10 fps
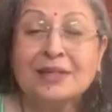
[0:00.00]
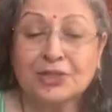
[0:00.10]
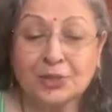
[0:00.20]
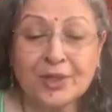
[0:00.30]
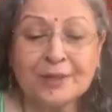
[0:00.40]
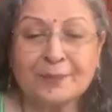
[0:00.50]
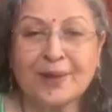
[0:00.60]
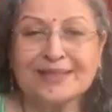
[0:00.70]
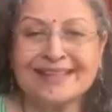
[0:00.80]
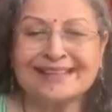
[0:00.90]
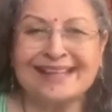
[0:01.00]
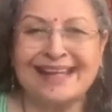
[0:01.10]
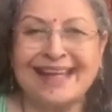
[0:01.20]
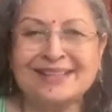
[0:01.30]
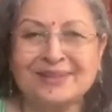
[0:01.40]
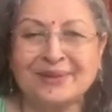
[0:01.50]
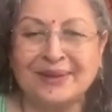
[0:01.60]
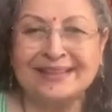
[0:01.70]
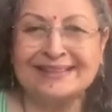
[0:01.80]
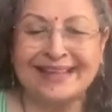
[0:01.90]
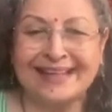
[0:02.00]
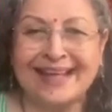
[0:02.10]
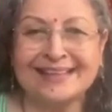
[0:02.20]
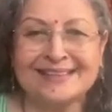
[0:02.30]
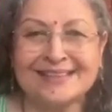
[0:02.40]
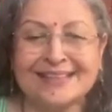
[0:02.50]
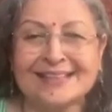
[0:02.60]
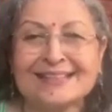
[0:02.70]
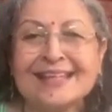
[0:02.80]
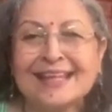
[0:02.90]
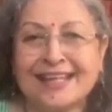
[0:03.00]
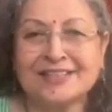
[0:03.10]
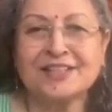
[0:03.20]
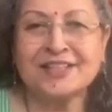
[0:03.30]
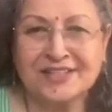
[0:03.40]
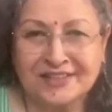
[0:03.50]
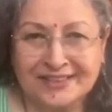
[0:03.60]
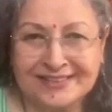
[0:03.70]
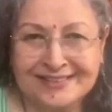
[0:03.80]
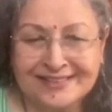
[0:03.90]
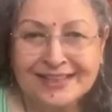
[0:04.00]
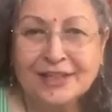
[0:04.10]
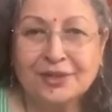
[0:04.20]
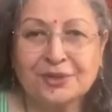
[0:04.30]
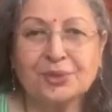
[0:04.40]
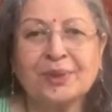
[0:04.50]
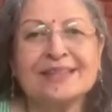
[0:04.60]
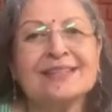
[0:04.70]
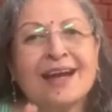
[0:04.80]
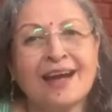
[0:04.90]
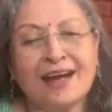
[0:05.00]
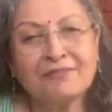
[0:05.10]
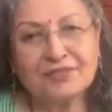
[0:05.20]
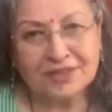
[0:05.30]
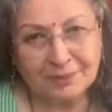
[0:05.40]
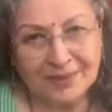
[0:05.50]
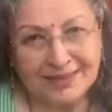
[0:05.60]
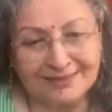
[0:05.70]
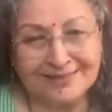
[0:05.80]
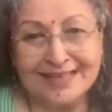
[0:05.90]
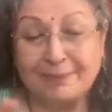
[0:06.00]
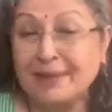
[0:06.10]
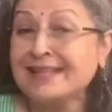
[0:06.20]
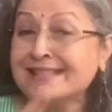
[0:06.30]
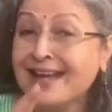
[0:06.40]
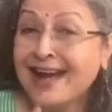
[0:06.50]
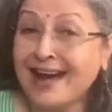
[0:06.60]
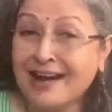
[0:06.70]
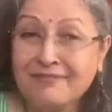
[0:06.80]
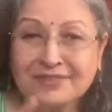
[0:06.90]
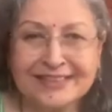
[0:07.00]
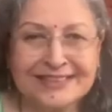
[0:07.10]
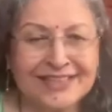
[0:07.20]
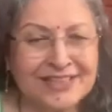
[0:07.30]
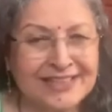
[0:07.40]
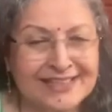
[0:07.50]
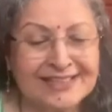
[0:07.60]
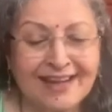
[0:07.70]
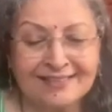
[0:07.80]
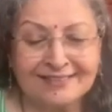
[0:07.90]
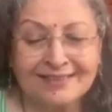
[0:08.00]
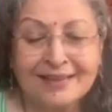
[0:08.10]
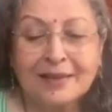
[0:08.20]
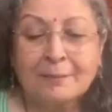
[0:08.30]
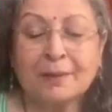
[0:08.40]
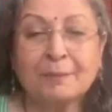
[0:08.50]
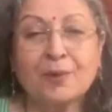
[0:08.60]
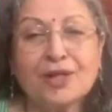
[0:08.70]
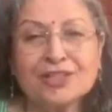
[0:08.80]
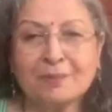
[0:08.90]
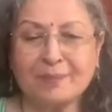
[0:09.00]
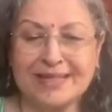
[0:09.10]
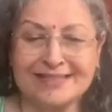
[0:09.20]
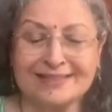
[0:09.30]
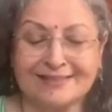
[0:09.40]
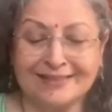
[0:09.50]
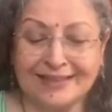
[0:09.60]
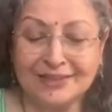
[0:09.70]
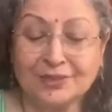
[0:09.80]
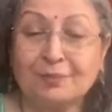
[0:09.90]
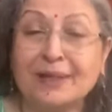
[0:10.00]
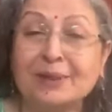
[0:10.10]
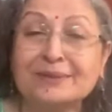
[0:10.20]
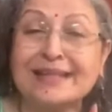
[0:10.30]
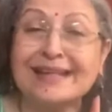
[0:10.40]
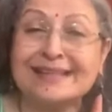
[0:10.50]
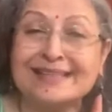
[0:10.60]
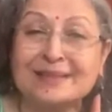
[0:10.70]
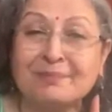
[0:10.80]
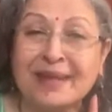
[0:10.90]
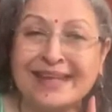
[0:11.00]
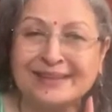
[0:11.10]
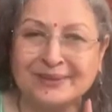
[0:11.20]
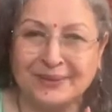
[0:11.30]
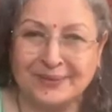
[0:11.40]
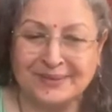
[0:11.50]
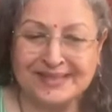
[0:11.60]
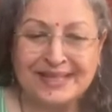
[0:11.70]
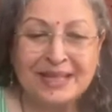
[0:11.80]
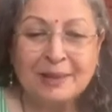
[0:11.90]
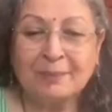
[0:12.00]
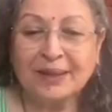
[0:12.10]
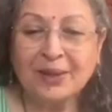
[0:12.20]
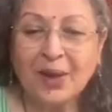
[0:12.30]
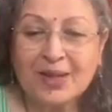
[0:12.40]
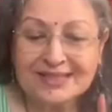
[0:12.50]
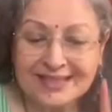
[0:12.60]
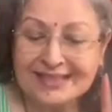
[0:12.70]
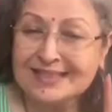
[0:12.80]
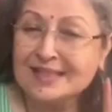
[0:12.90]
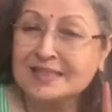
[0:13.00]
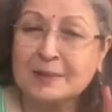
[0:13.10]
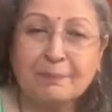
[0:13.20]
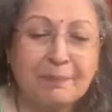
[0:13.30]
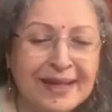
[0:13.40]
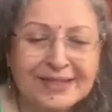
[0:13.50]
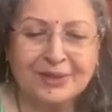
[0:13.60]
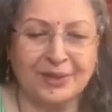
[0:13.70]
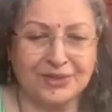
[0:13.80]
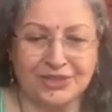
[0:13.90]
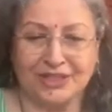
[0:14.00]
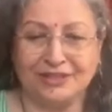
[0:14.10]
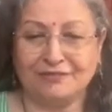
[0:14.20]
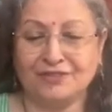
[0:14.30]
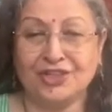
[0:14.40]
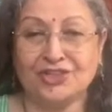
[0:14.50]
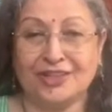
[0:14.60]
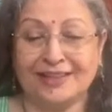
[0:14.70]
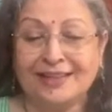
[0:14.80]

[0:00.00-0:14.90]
Doing a project, I like to call it, the analogy is the dessert. You do it after the meal. That means after the teaching is done. But project-based learning should be looked at as the main course because it is the pedagogy of teaching.